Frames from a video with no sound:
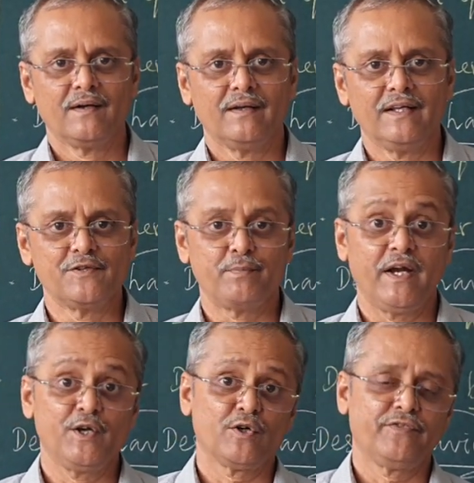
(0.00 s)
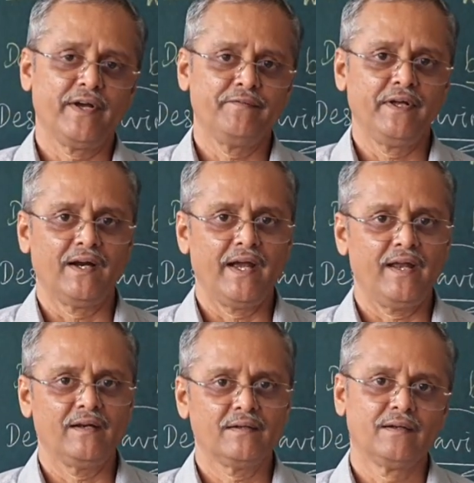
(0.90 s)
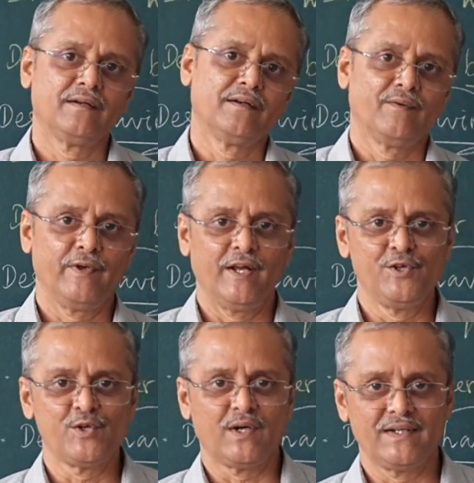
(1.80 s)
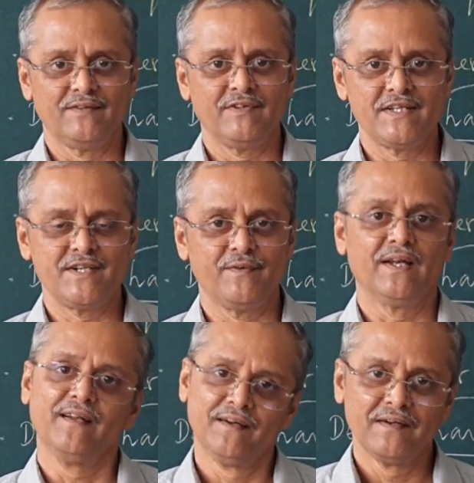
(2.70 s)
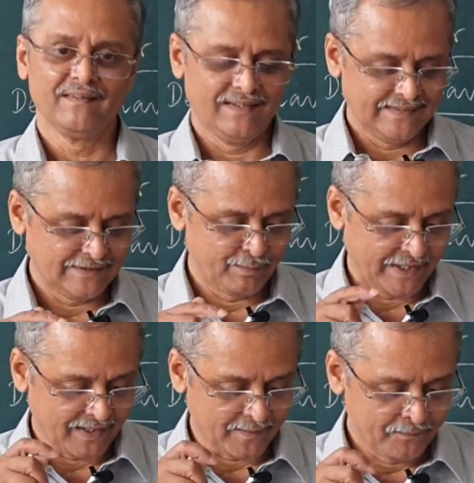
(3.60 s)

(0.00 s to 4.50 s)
In spite of heavy rain, we enjoyed the festival. This is the meaning.